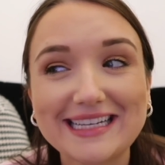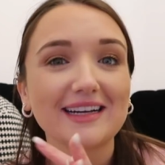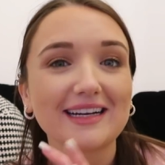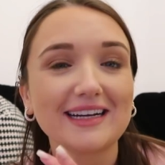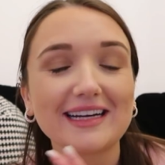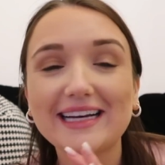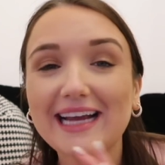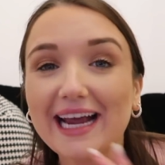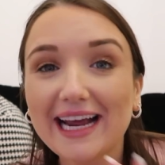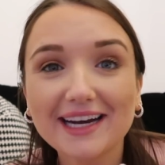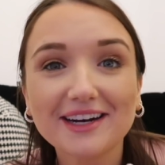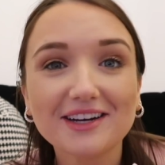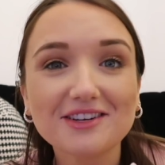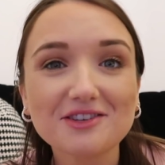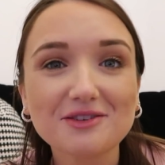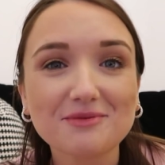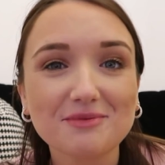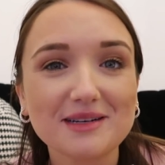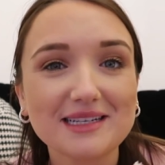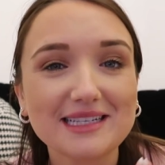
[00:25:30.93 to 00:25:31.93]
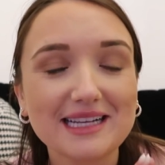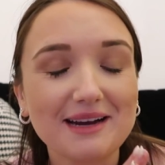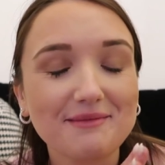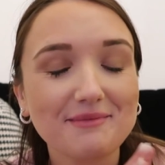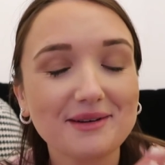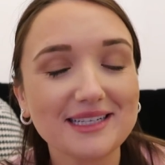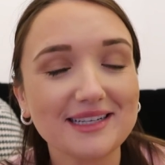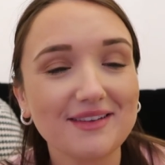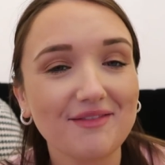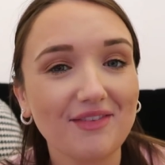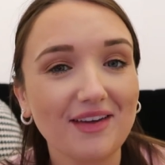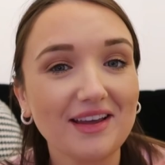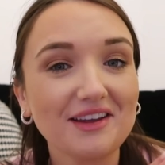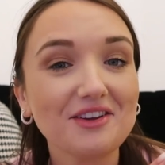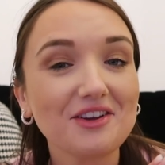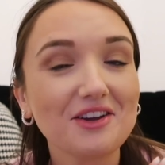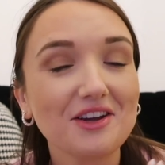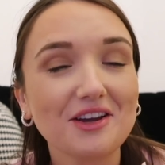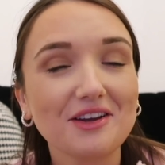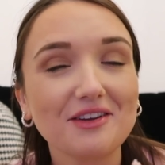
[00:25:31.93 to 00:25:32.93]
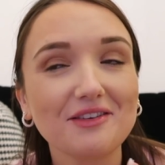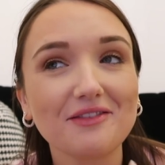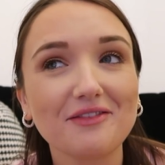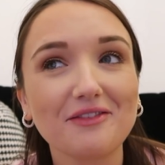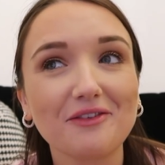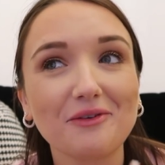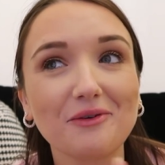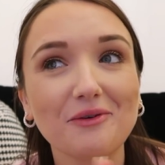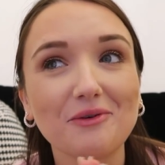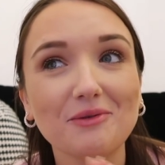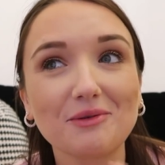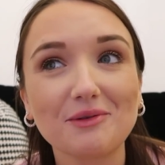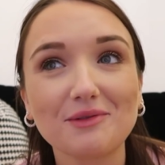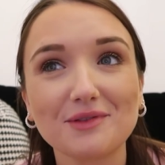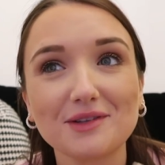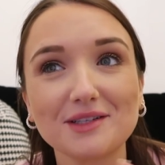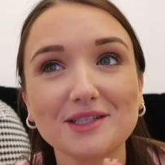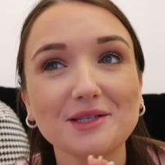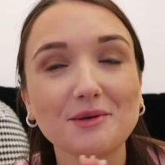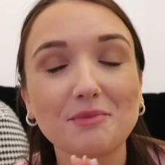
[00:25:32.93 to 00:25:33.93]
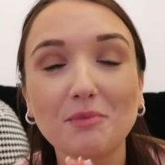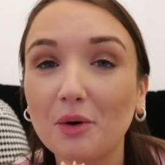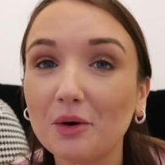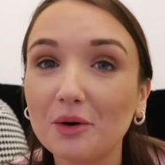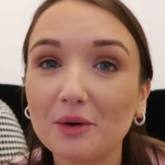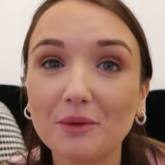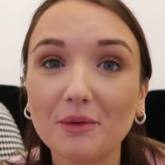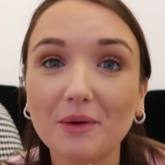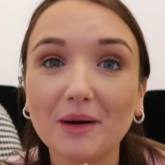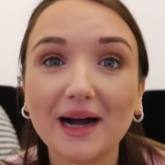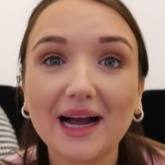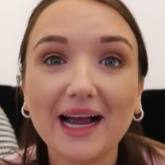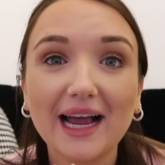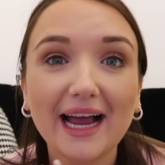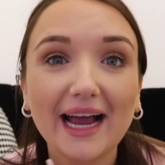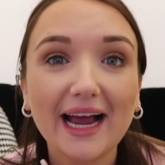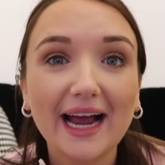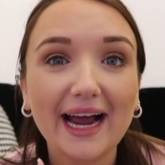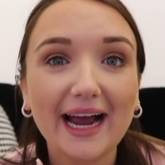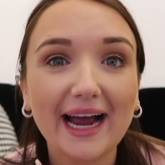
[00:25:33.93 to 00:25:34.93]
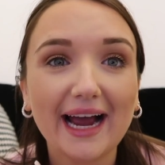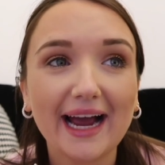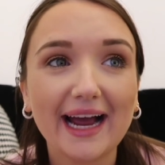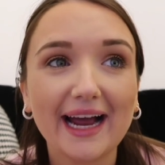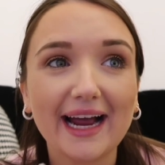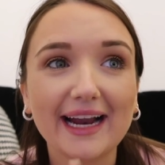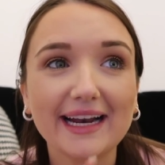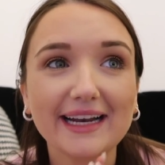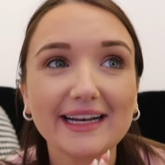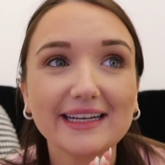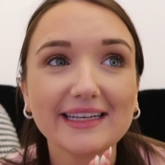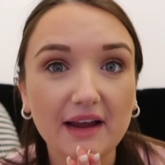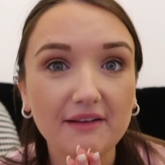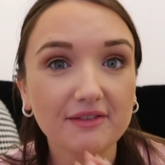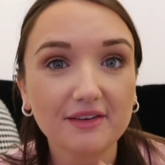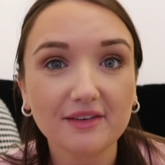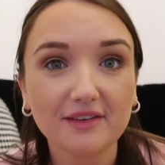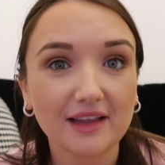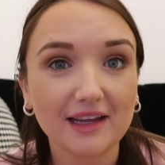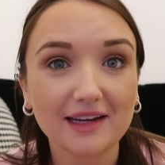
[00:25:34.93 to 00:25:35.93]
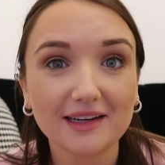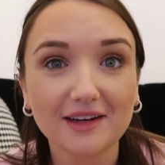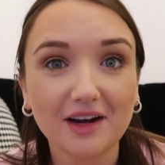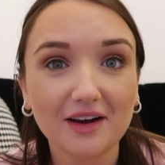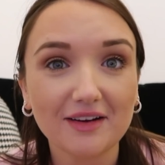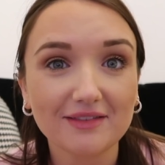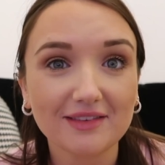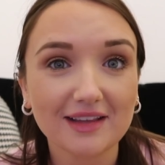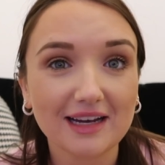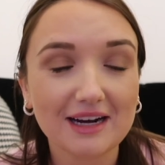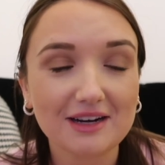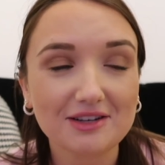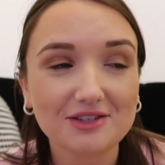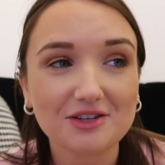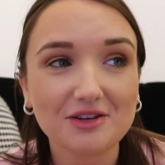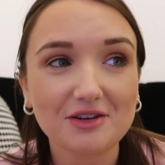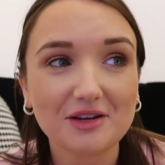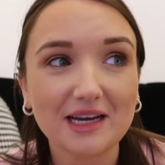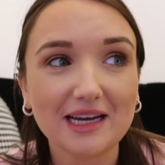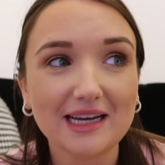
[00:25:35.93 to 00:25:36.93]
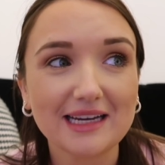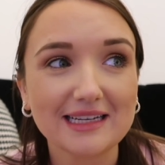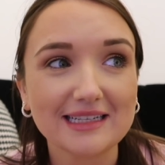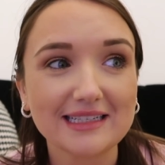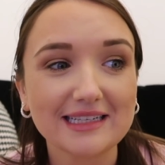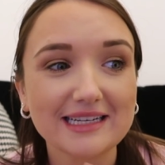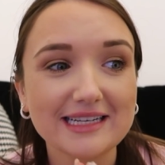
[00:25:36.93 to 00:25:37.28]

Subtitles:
And again, I just want to say a massive thank you for all of the support and everything over the last 2 years.